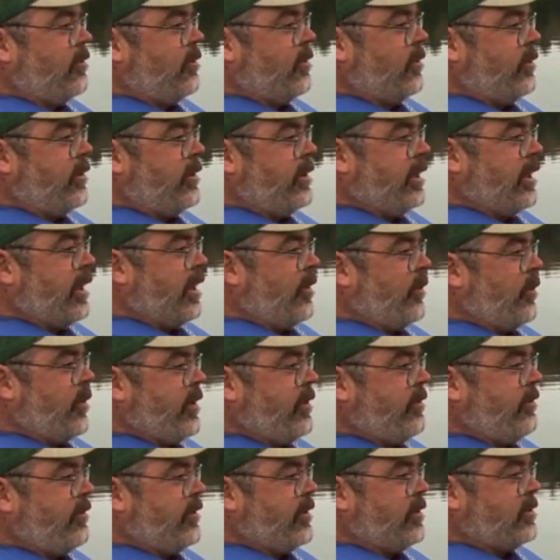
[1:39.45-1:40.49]
So when you got a
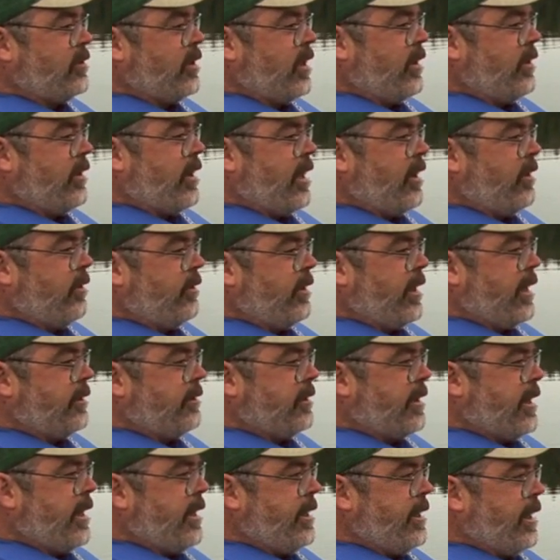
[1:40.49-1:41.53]
big fish on, that'll let
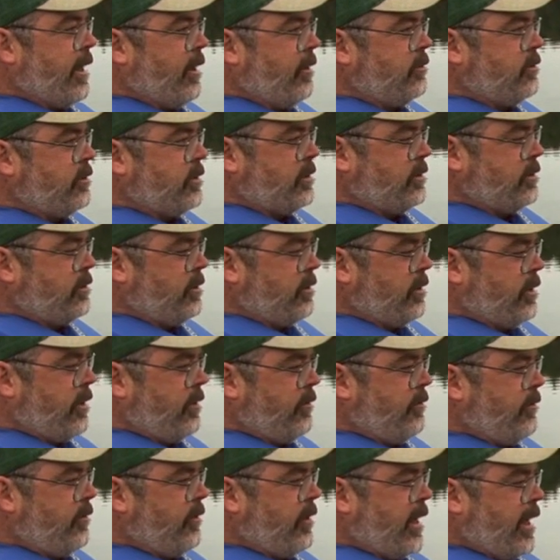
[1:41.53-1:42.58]
line out just
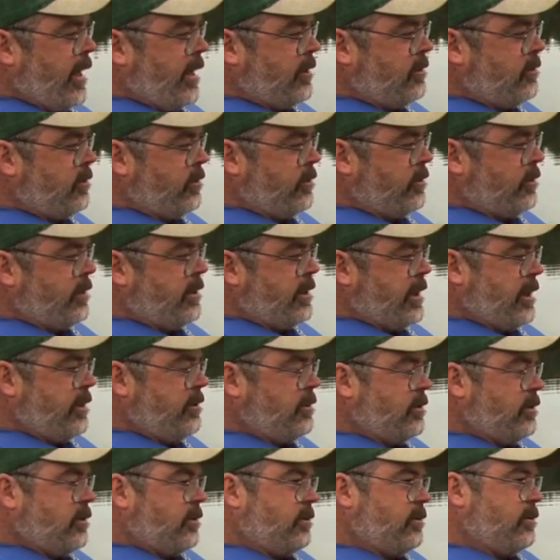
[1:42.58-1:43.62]
enough at a certain
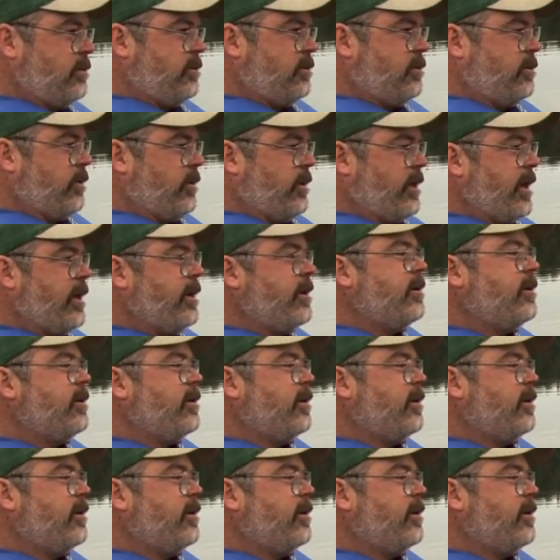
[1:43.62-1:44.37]
tension so that